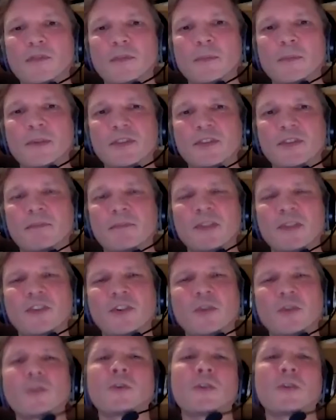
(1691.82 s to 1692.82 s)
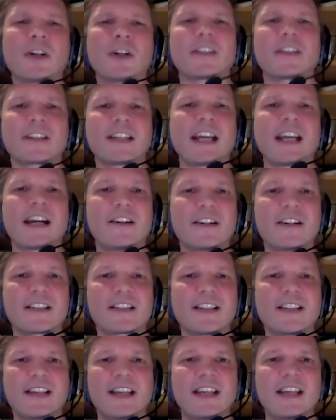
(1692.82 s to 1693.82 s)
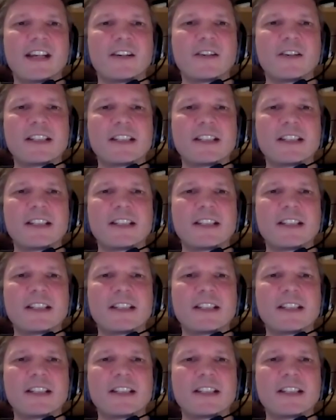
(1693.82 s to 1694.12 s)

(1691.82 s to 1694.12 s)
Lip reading: of a maturer character here.